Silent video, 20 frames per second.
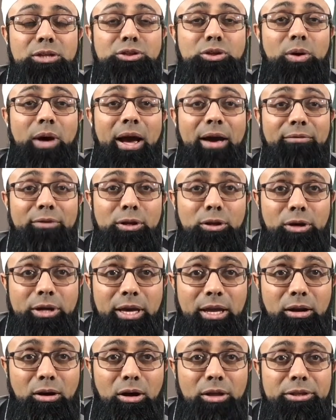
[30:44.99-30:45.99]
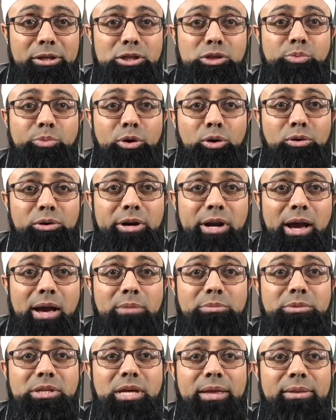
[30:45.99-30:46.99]
So have a look at all these
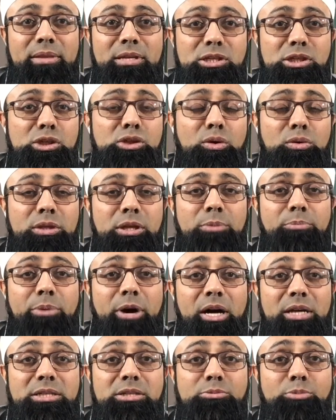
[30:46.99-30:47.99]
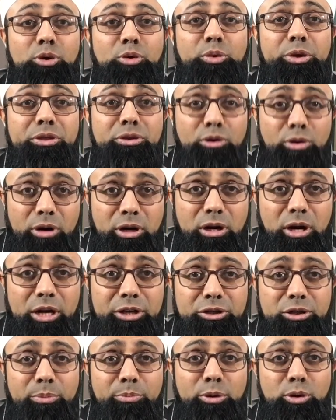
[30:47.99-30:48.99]
programs, and this is only possible with your
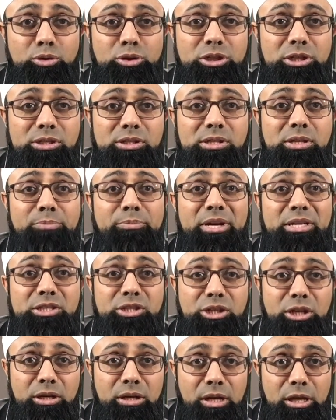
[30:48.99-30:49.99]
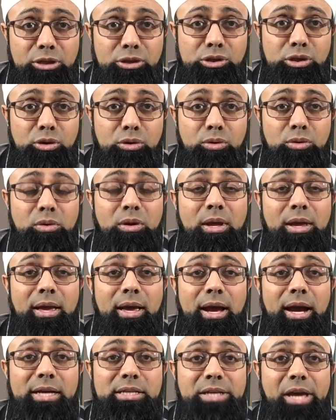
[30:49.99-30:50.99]
contributions. The masjid needs you.
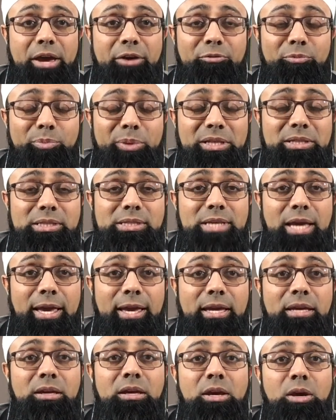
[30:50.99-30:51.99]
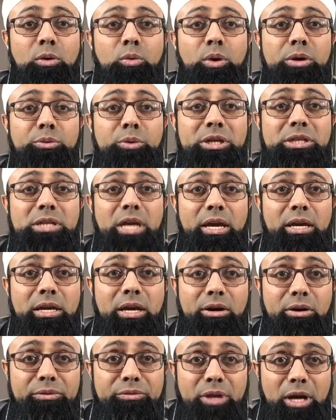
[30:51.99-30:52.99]
As I have been saying, when we take
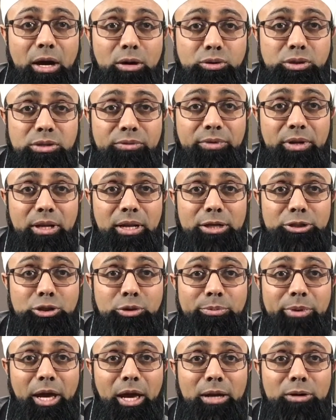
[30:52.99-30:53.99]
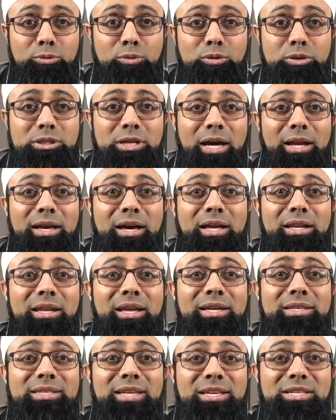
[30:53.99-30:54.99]
care of the house of Allah subhanahu wa ta'ala,
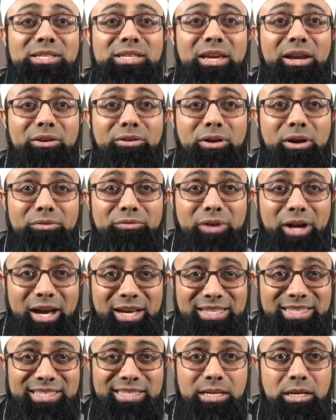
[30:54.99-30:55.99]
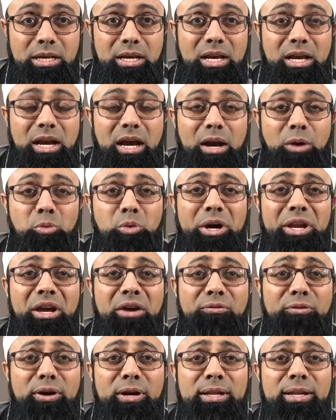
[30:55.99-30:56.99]
Allah takes care of us. Uh,
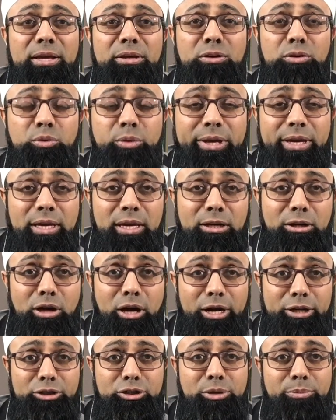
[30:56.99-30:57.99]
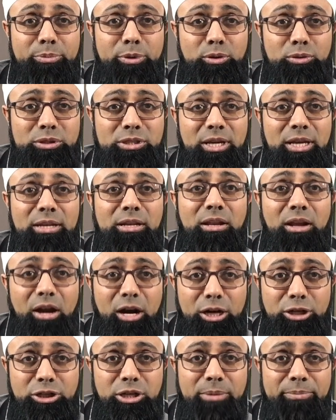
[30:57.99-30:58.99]
whatever little we can contribute, in
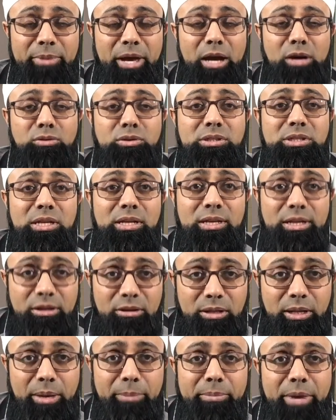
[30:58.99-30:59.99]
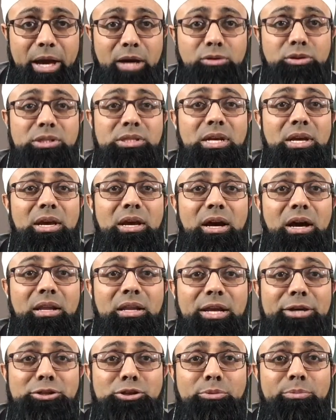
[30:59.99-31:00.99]
large amounts, in little amounts,
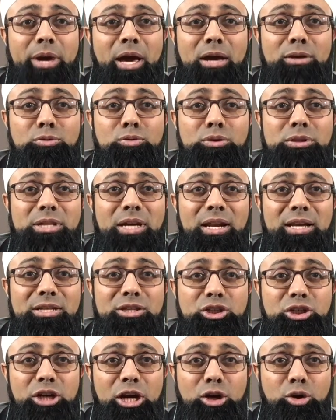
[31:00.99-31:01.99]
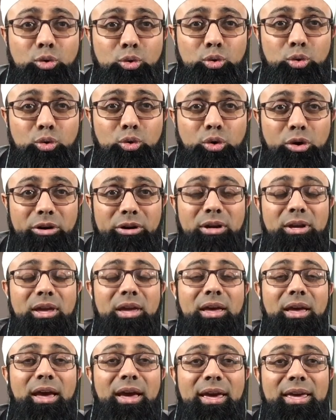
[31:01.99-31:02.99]
Allah subhanahu wa ta'ala is shakur.
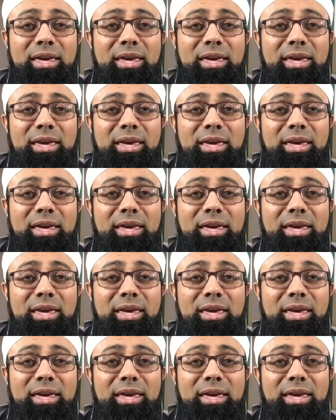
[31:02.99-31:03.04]
Uh,